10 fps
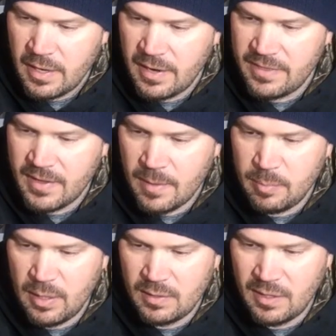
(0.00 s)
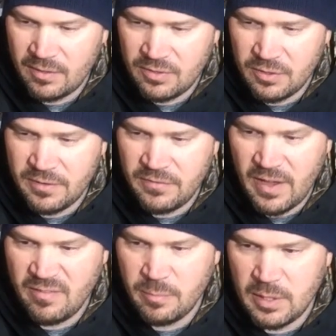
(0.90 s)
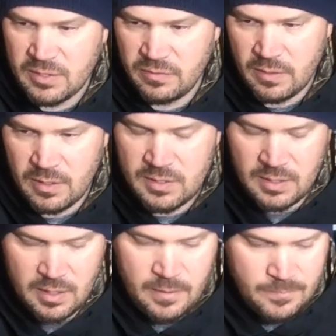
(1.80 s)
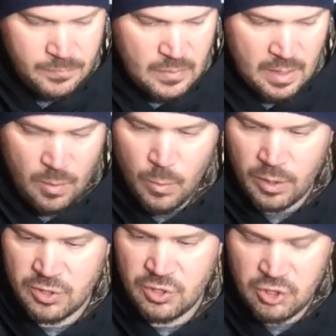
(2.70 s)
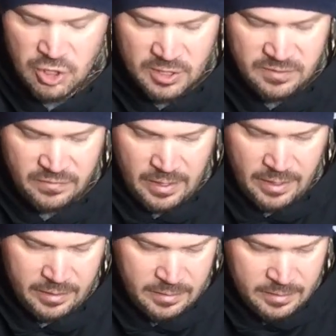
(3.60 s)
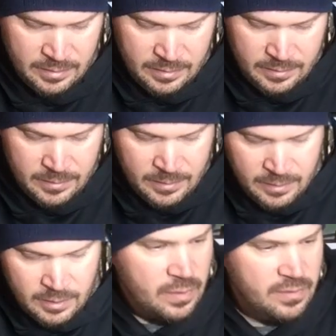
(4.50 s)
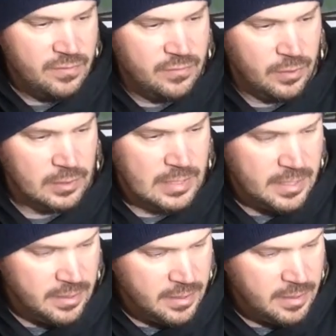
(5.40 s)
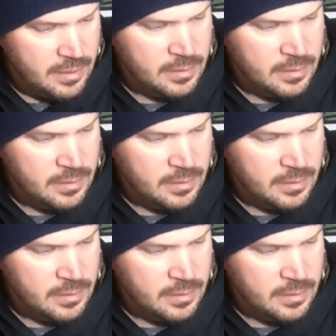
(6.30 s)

and I think I paid like $35 for this, and it works just fine. For leader,